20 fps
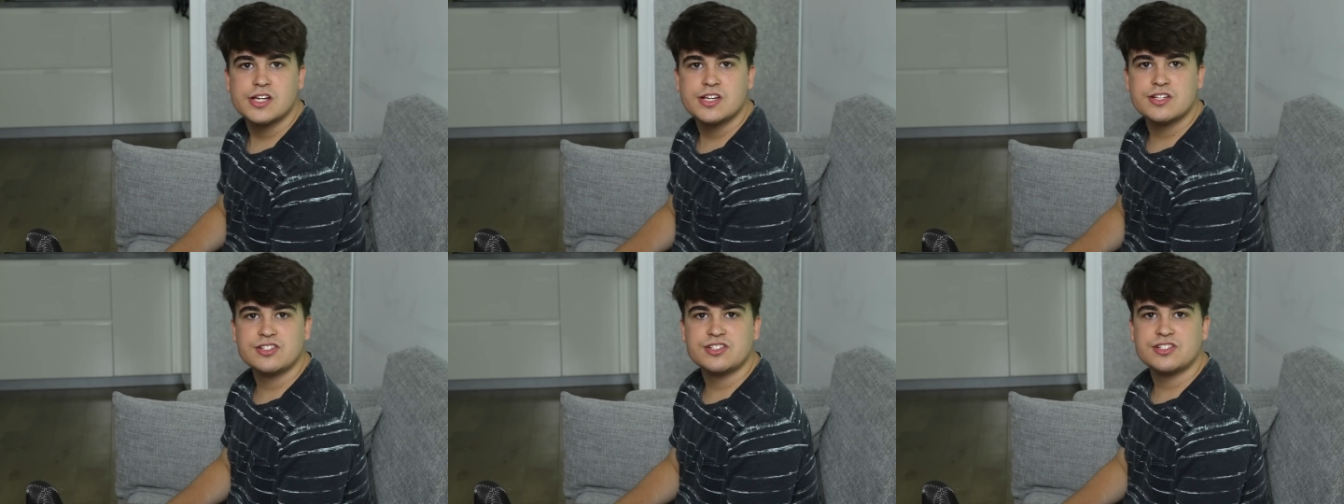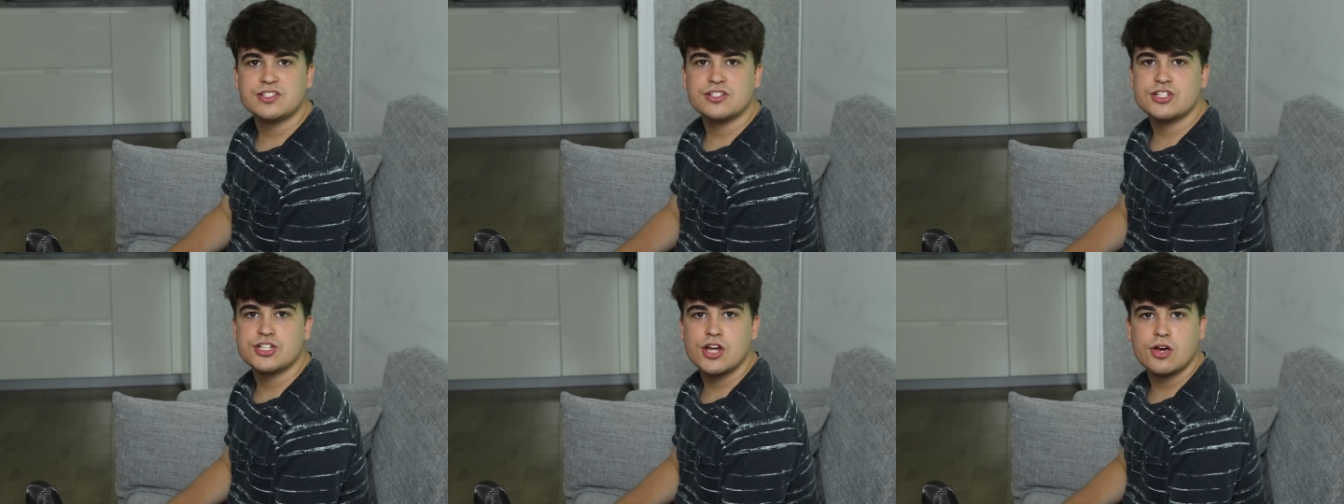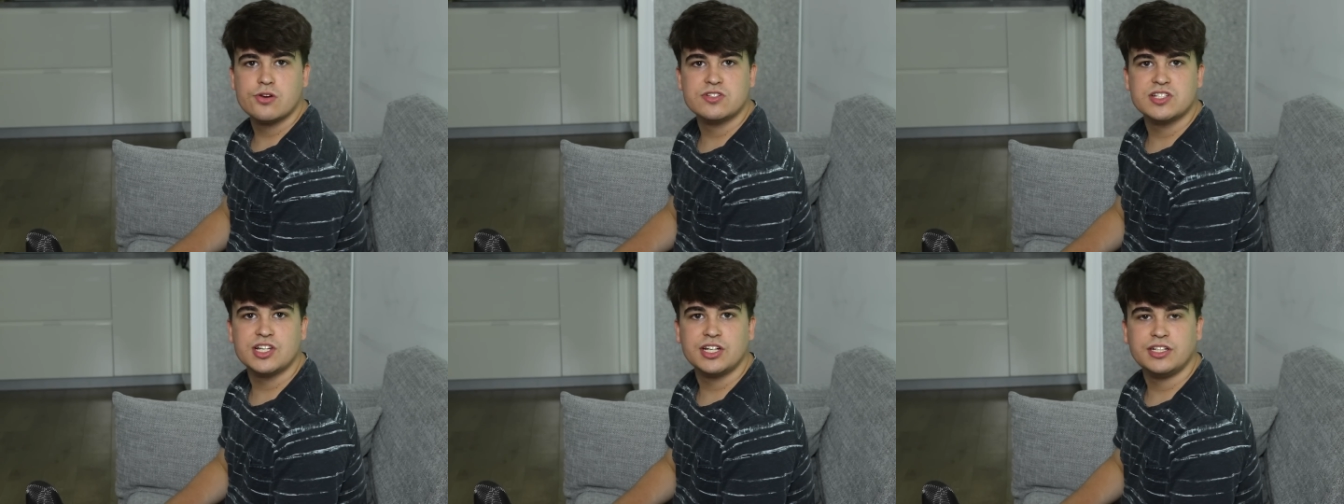has
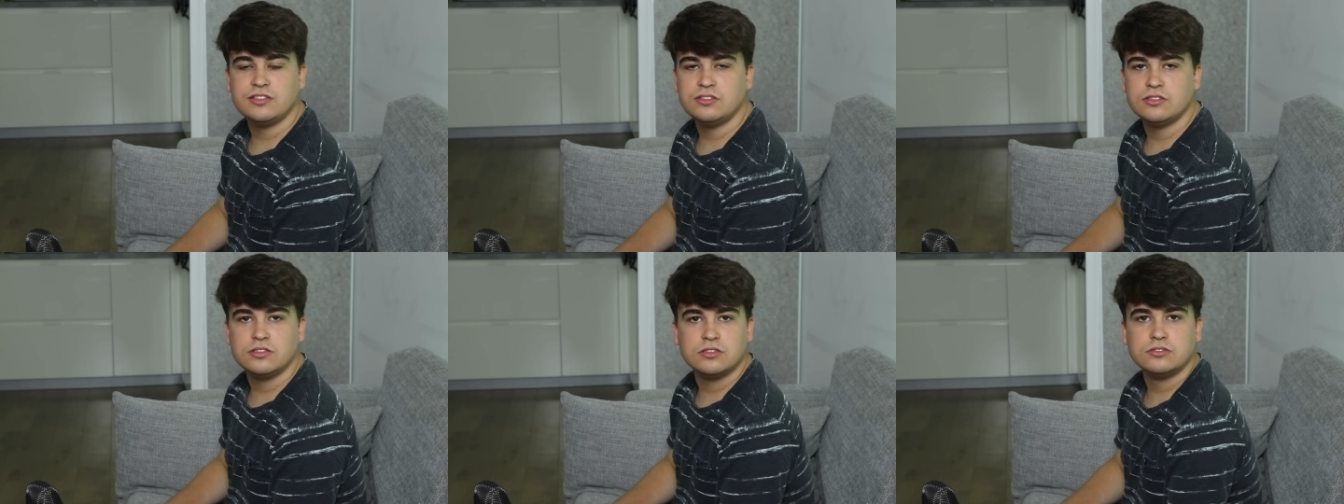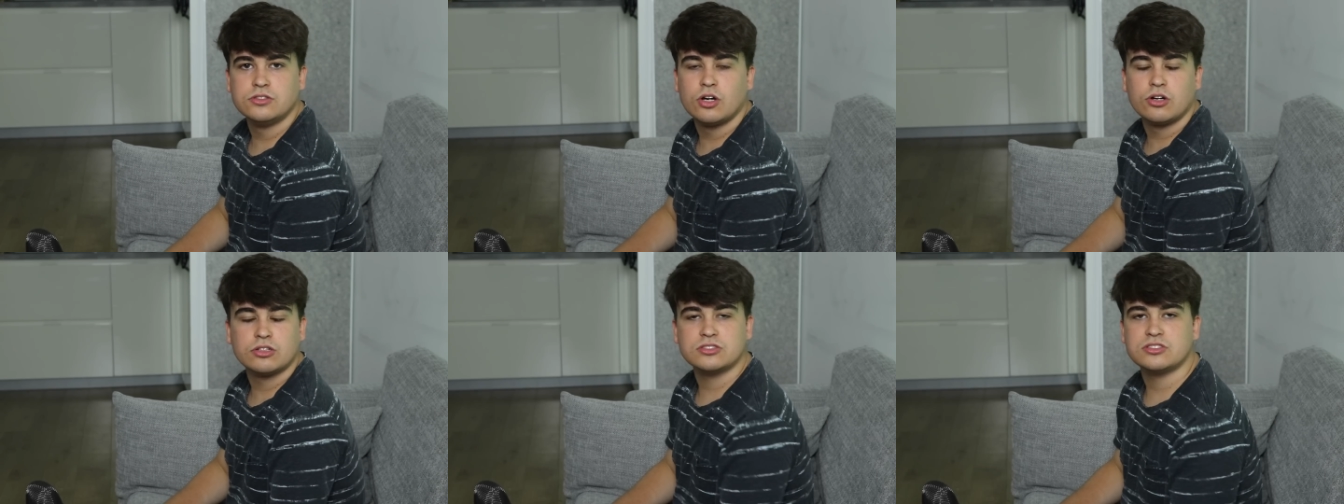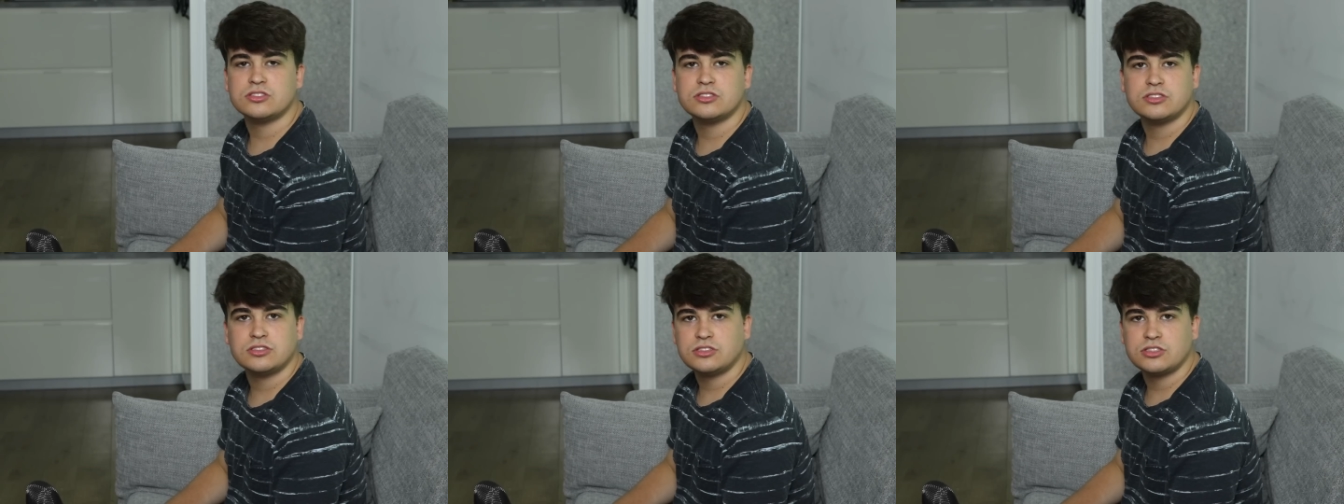chosen
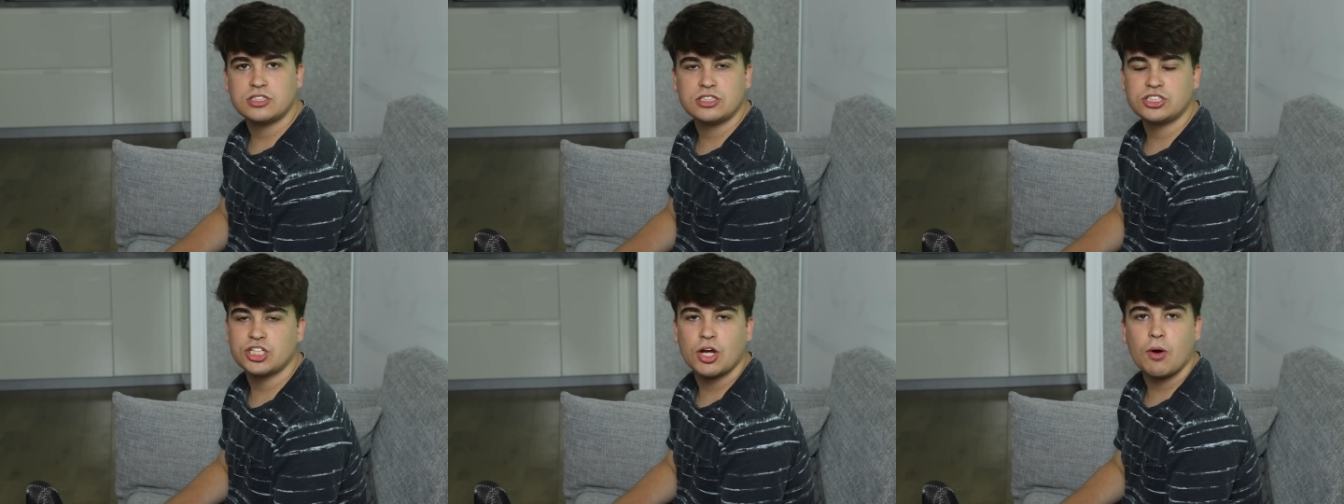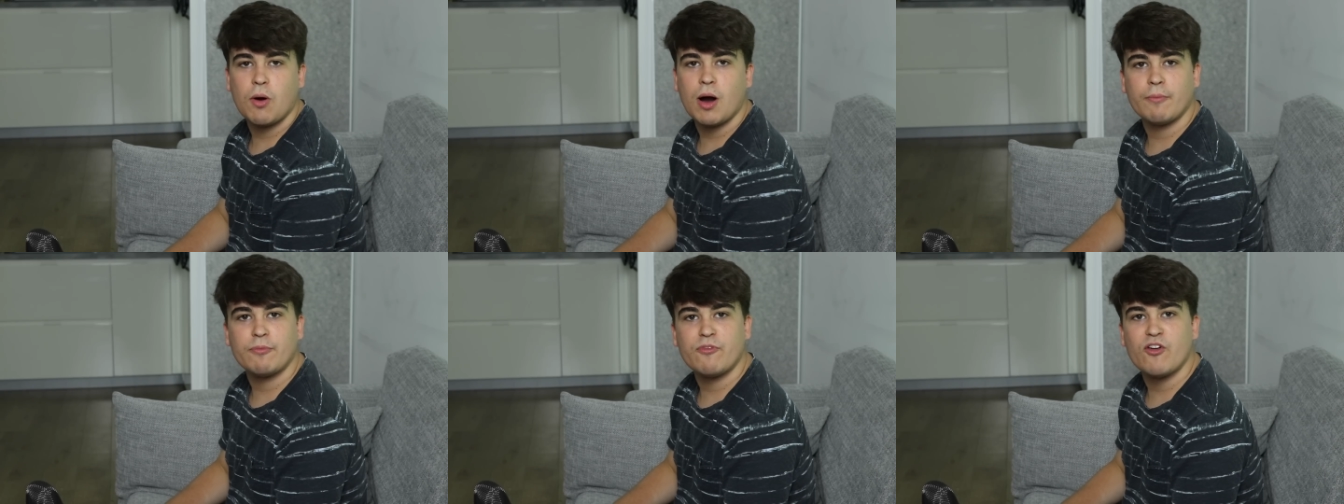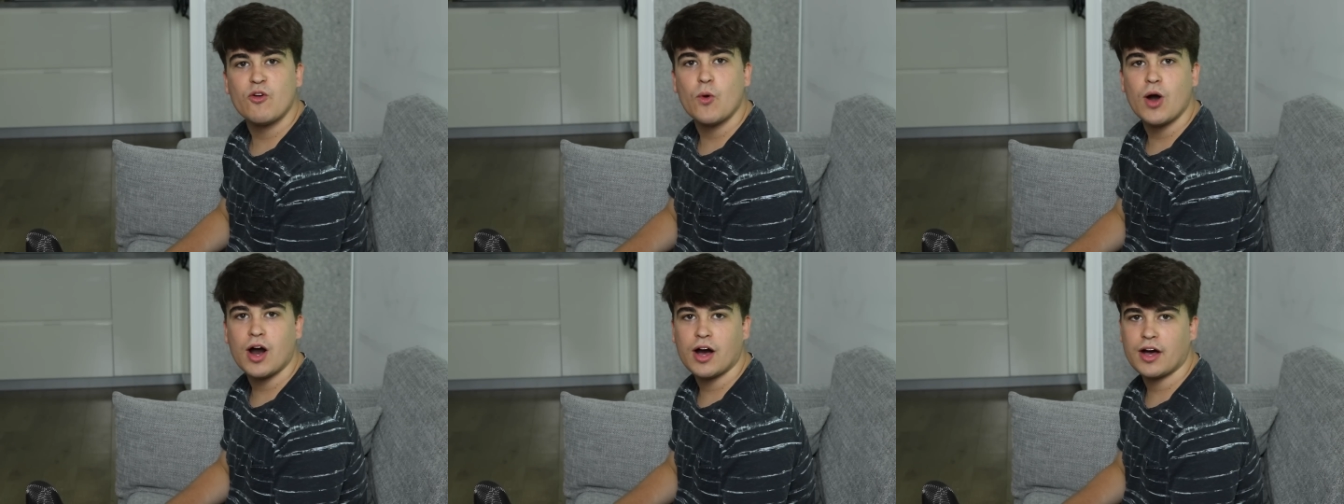not to show up
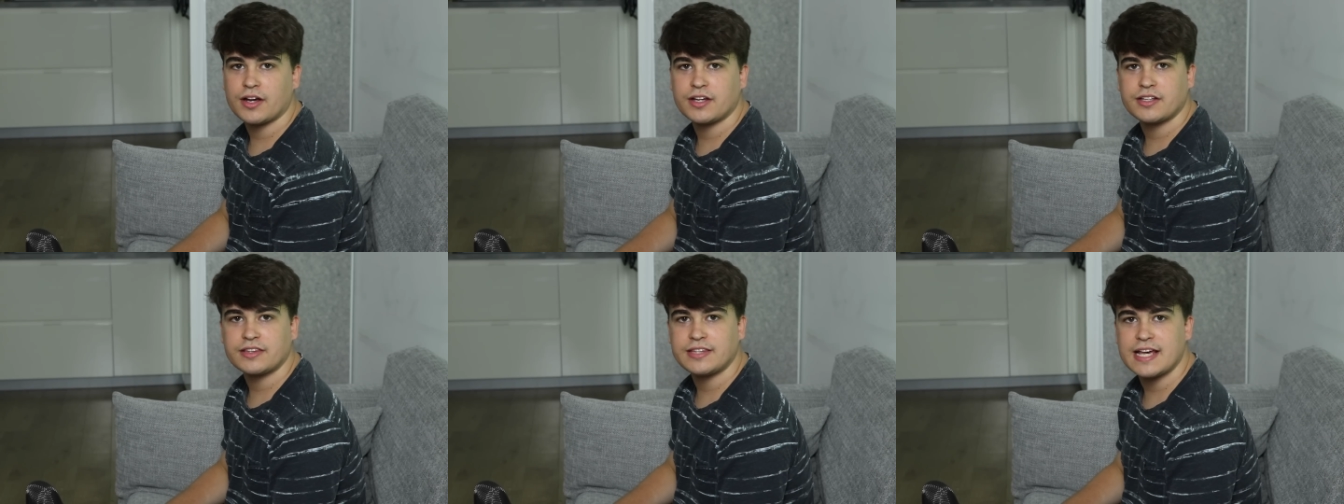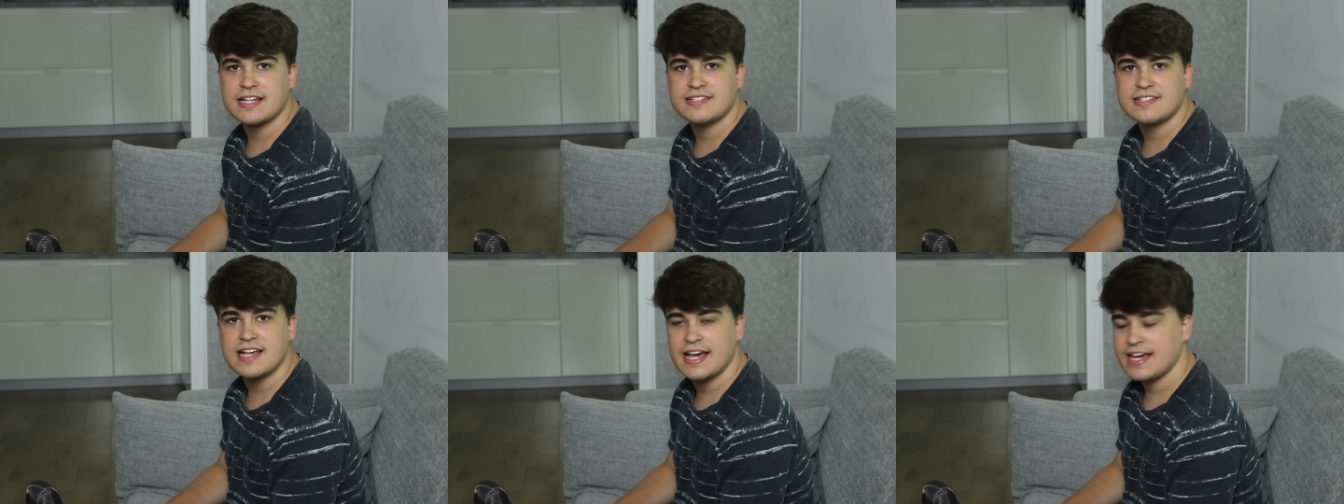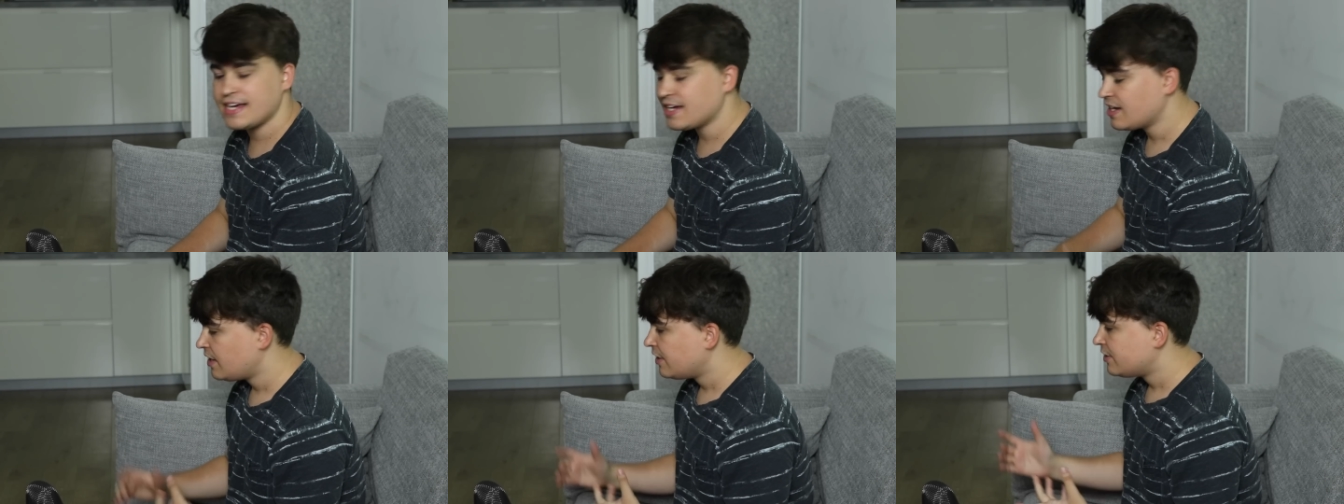for work. There's
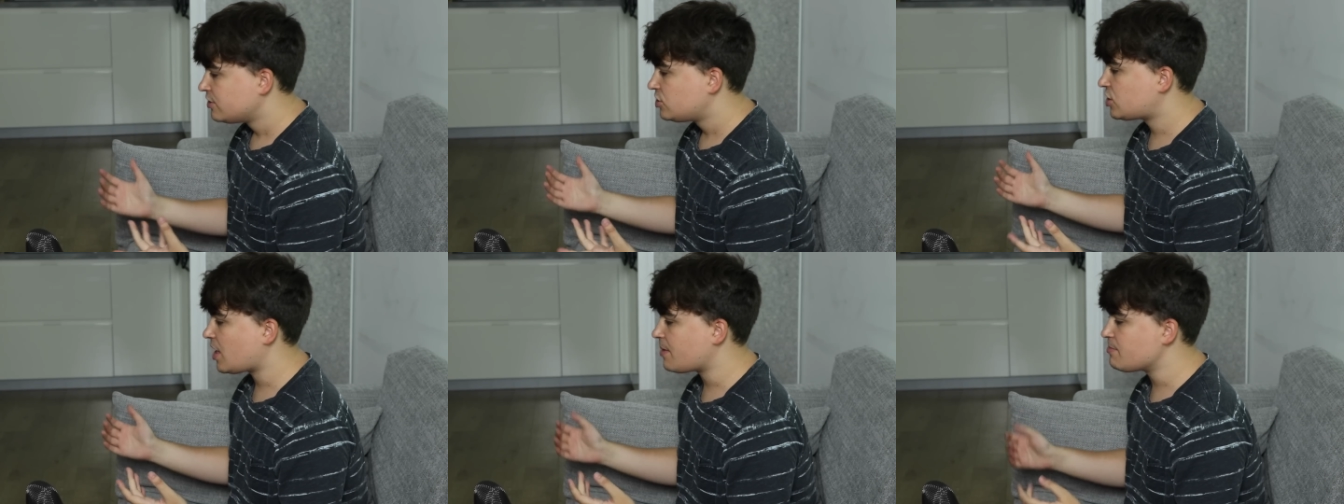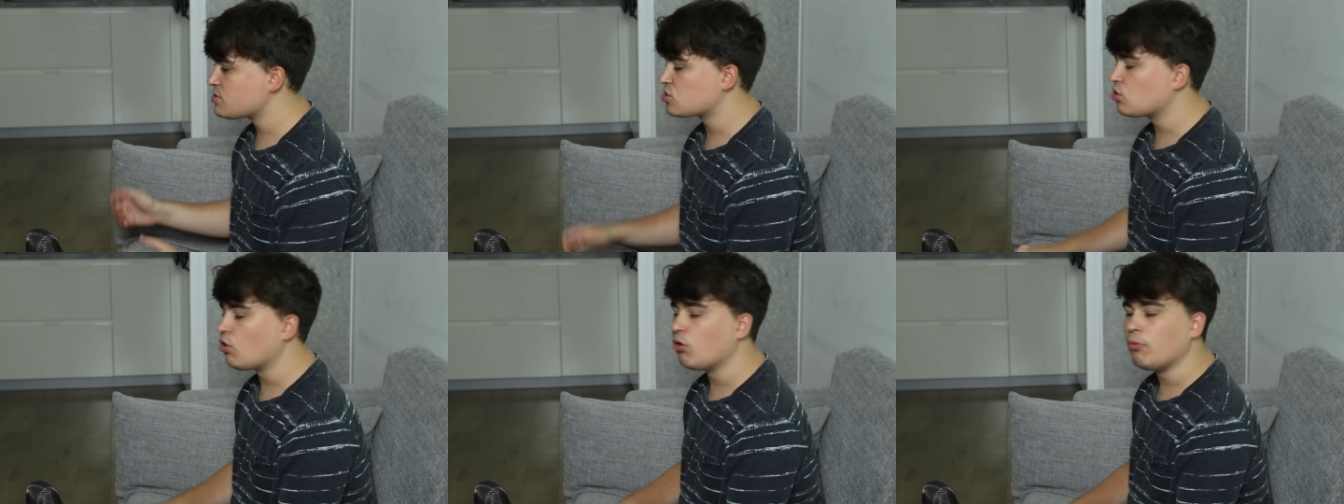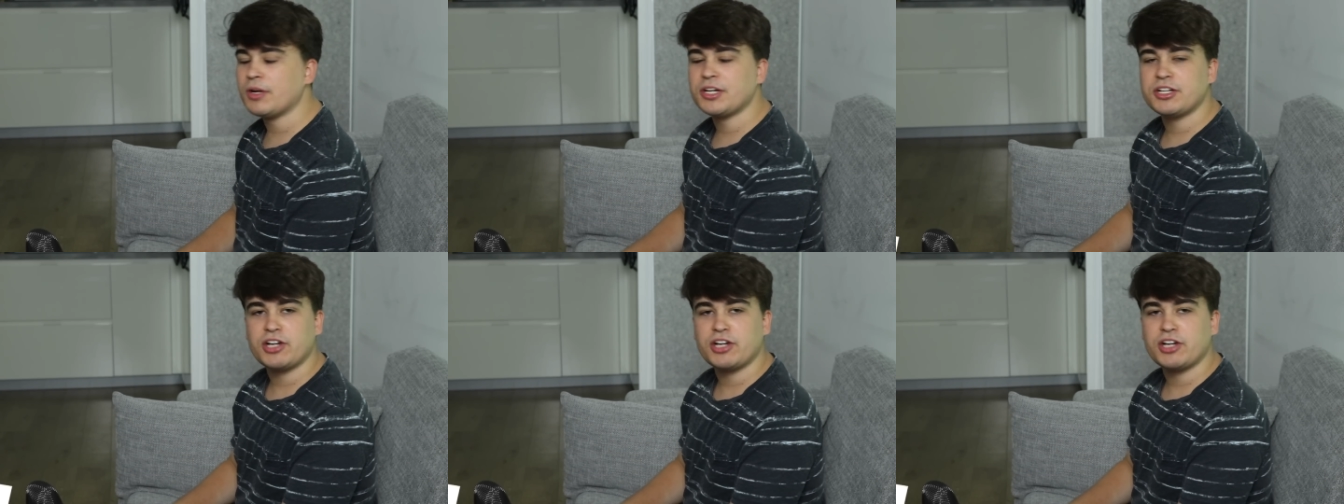a Seamus Gorman